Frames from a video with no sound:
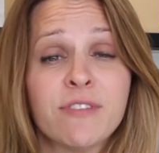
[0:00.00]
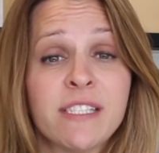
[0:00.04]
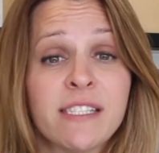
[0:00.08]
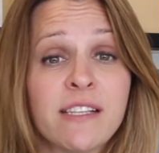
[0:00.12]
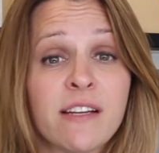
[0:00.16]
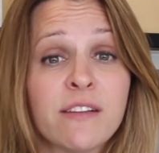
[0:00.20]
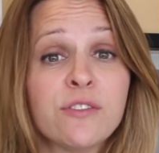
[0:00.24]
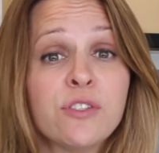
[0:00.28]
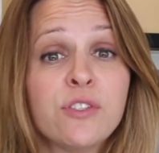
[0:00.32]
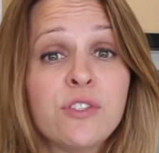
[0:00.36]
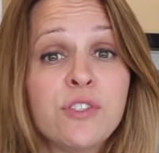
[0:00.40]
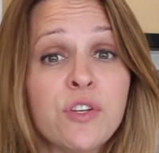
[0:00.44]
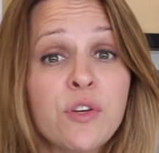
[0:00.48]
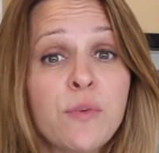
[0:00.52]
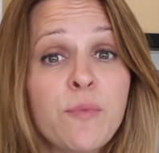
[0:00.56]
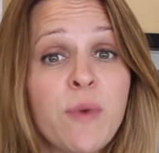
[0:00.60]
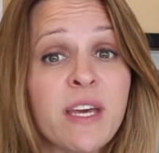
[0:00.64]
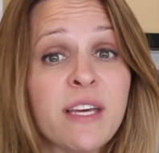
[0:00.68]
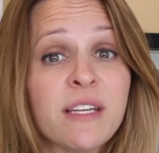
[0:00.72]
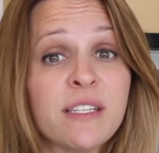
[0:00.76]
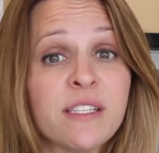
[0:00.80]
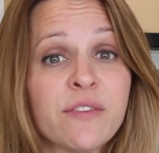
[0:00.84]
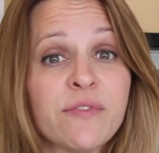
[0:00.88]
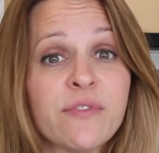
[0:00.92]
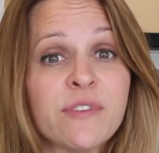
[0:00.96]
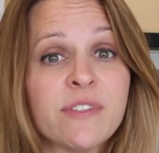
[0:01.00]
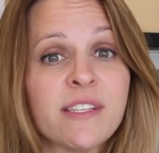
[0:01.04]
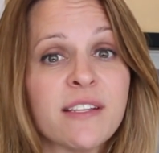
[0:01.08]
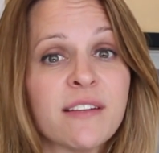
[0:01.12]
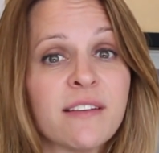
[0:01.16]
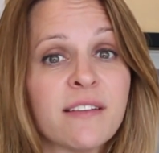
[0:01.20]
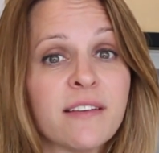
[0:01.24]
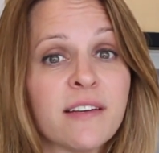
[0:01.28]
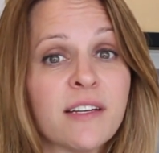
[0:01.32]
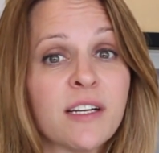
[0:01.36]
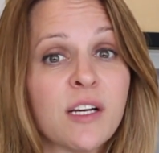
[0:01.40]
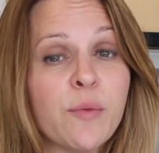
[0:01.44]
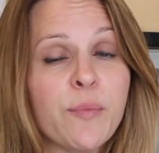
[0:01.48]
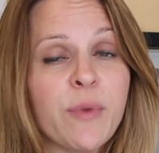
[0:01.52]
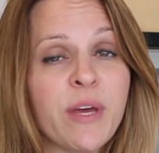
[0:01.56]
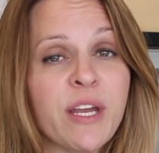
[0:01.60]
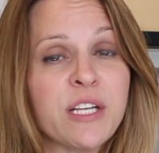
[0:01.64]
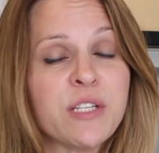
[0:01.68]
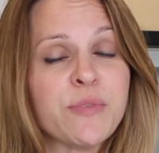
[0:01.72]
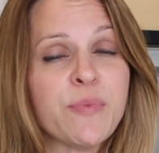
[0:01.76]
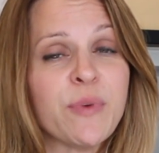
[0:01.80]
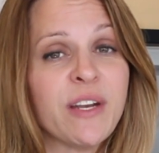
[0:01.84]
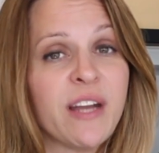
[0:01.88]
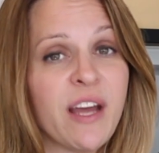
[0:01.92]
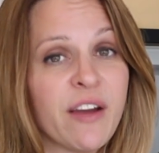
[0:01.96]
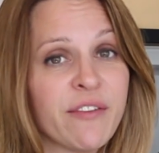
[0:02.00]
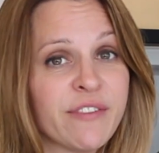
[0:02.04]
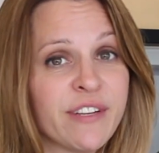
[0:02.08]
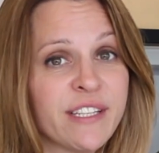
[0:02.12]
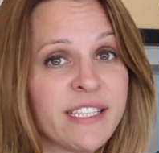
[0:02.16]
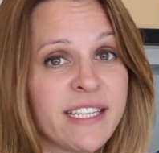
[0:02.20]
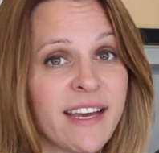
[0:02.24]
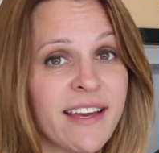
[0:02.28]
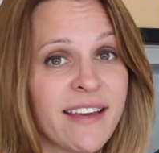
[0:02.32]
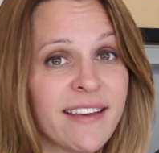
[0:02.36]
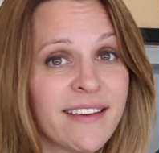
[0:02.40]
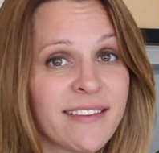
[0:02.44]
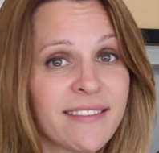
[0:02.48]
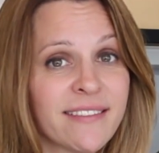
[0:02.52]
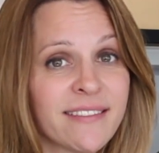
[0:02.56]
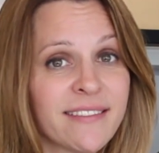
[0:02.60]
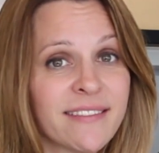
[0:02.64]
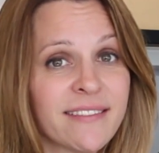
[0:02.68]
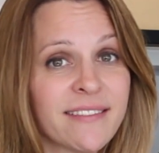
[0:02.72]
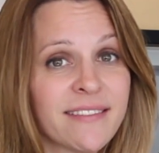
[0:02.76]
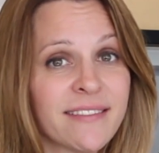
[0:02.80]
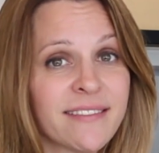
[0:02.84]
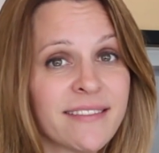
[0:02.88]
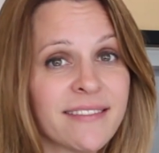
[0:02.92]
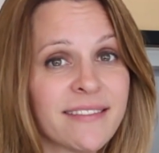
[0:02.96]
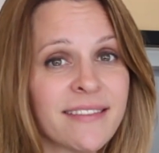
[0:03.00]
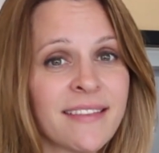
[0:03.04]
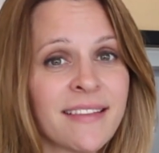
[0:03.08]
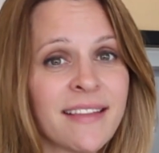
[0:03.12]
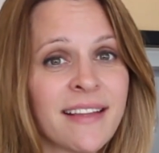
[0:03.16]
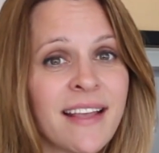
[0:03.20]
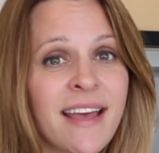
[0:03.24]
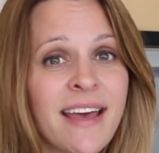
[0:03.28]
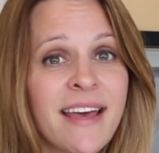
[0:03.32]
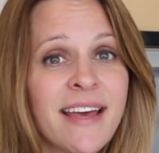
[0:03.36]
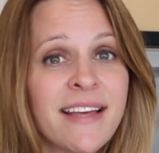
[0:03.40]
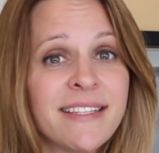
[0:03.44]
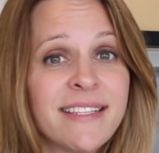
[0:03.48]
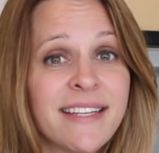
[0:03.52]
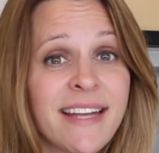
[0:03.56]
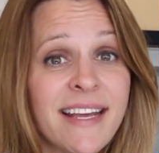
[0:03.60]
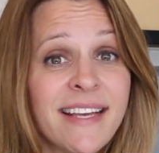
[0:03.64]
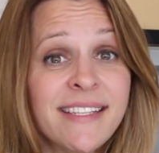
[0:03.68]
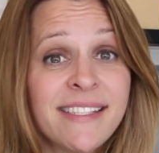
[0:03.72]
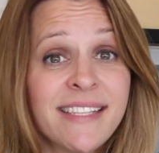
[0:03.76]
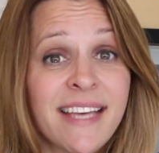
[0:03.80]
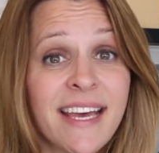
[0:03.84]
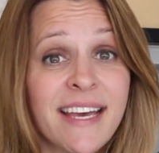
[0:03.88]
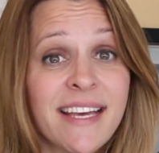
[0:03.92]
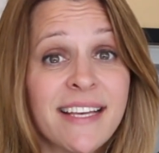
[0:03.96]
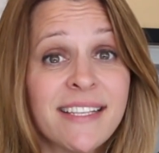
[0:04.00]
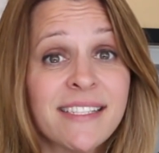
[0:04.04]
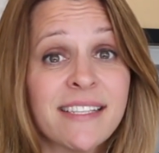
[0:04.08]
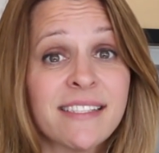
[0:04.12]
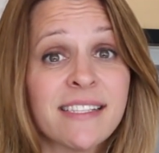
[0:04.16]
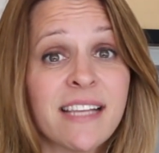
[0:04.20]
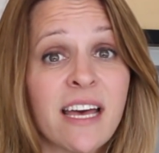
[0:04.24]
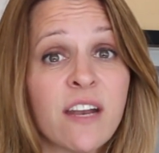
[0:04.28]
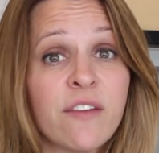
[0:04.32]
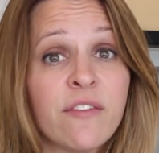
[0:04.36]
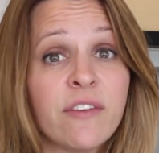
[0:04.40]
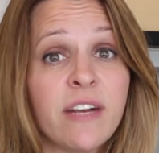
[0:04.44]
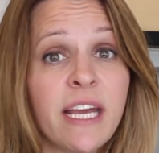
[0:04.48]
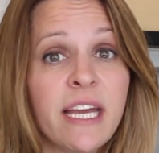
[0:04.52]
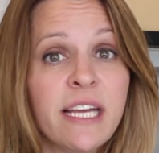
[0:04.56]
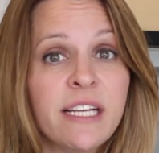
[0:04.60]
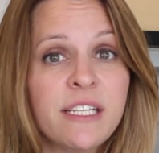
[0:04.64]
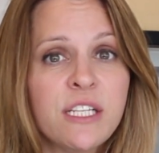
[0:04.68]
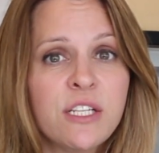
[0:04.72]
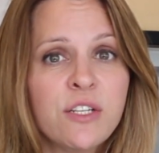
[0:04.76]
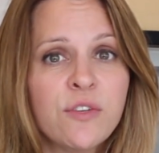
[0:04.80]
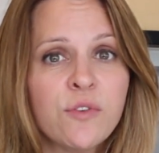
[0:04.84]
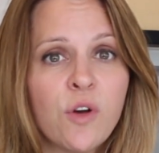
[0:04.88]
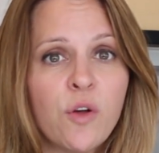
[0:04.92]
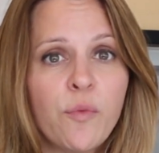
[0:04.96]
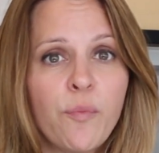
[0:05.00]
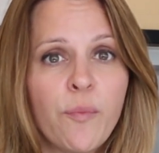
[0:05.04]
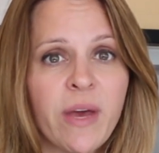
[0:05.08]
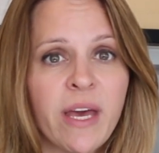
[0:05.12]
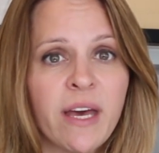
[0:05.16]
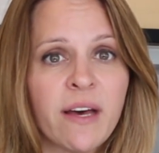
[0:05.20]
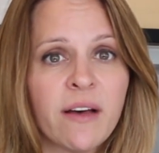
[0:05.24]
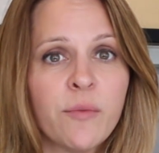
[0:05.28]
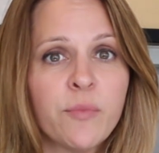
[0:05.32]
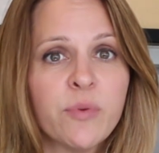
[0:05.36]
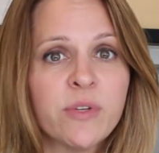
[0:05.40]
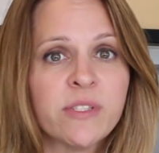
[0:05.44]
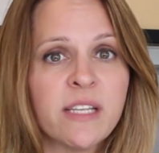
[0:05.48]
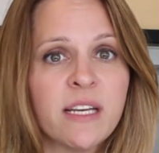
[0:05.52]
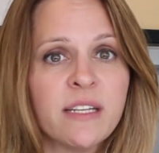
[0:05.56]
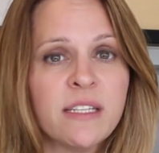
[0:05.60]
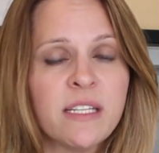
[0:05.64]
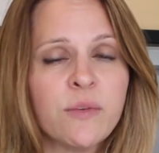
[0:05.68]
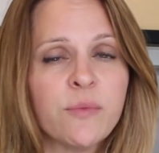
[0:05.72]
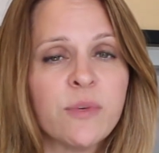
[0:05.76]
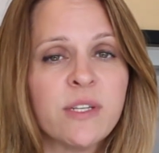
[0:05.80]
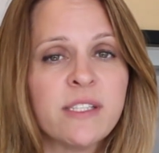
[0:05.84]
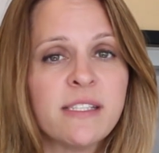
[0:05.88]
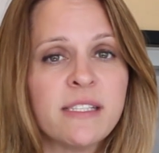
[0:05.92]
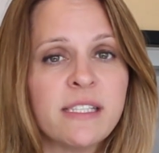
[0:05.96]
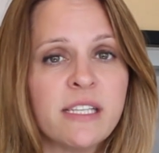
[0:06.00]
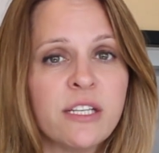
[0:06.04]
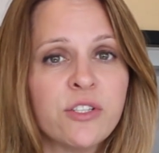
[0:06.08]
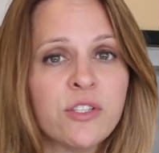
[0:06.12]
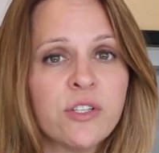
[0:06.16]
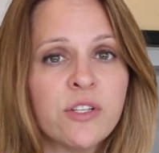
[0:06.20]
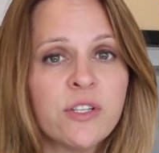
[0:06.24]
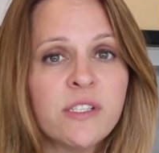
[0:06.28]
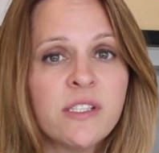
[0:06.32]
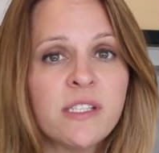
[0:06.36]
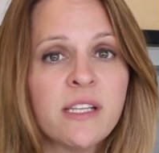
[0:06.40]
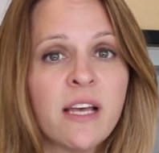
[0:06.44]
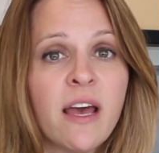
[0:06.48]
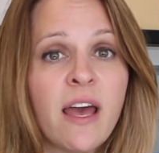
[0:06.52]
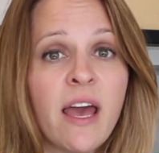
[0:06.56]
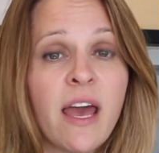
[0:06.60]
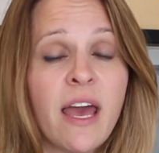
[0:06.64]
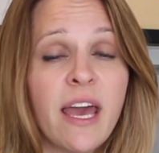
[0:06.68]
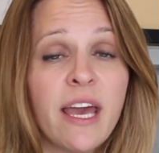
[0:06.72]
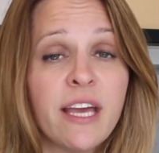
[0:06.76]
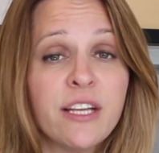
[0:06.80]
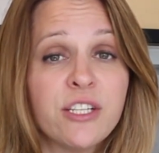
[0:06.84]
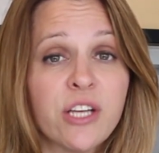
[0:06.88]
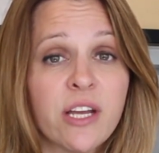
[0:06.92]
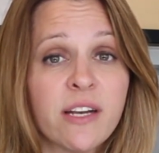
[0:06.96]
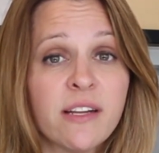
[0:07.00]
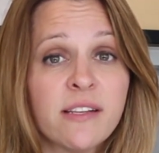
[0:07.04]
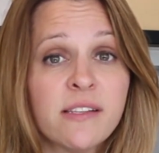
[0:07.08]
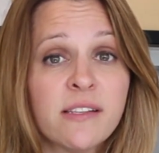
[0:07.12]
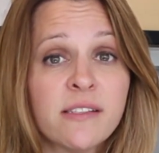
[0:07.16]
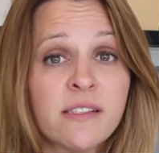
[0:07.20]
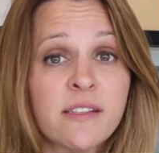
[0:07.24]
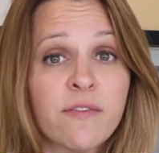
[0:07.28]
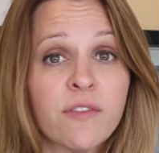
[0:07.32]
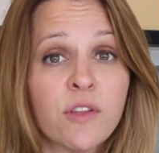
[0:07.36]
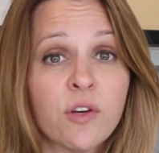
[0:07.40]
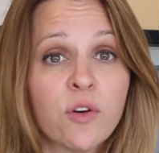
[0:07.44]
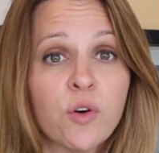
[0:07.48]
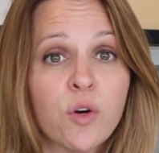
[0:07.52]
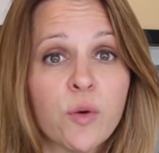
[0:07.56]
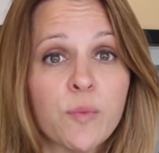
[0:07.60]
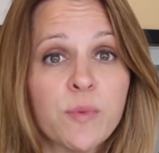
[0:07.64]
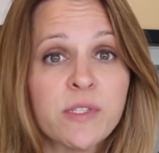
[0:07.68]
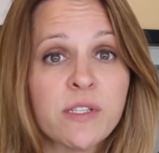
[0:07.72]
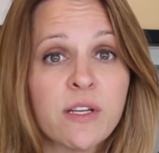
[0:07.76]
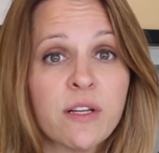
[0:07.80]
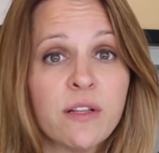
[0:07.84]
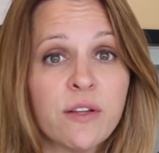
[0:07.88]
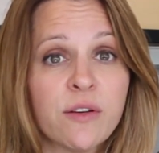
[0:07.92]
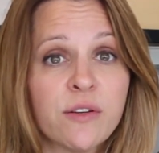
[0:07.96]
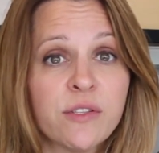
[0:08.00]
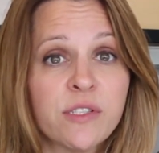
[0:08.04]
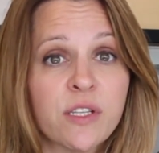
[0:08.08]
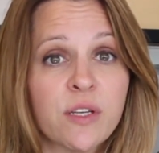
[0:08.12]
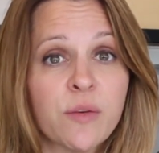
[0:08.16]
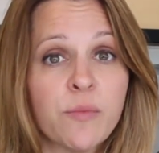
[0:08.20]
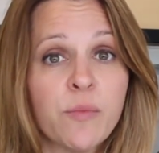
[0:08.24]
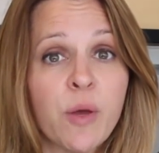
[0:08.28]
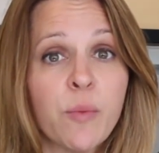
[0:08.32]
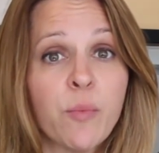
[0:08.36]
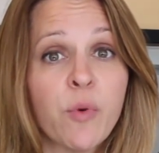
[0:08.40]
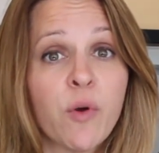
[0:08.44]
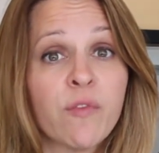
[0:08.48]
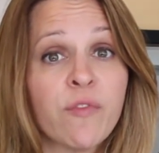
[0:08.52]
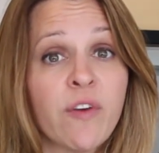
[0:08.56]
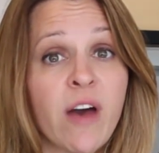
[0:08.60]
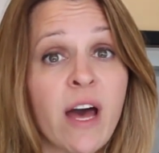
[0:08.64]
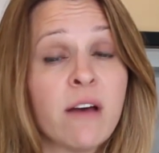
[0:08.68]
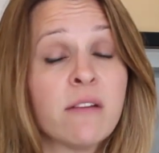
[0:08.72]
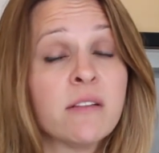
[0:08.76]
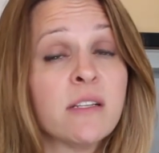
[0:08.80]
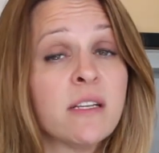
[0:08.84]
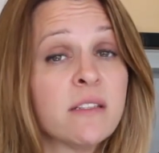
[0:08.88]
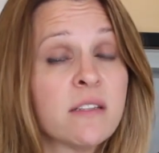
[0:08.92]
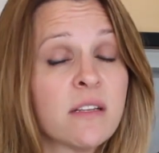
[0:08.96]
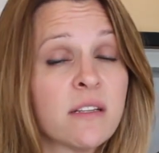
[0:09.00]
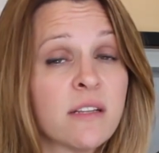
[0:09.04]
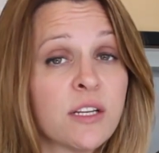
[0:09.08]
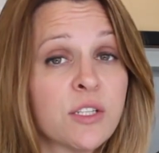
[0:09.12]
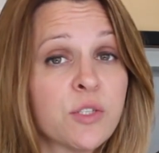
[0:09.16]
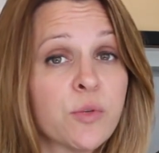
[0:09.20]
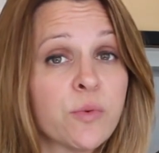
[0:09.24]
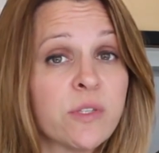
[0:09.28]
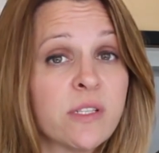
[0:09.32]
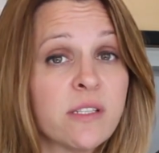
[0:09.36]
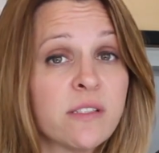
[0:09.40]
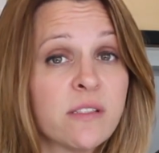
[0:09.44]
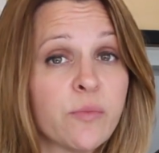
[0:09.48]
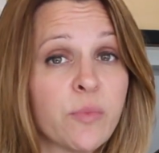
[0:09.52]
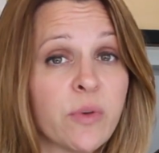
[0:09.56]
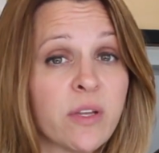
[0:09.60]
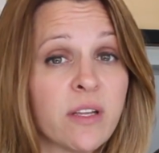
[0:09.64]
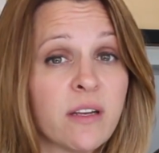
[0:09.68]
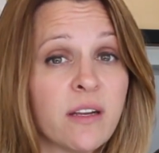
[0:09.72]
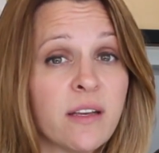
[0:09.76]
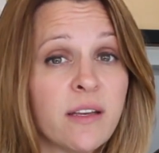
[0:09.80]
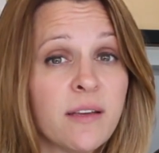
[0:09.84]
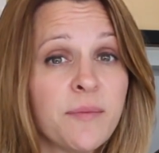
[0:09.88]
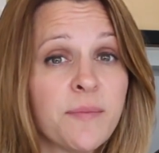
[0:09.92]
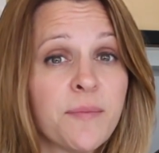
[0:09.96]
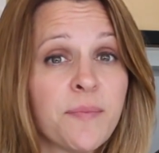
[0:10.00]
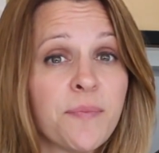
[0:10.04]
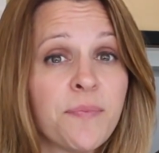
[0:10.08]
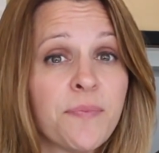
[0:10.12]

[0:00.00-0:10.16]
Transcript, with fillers: results do make a difference in clinical management every day. Today's case is that of an 18-year-old male presenting with seizures, agenesis of the corpus callosum, and profound intellectual disability.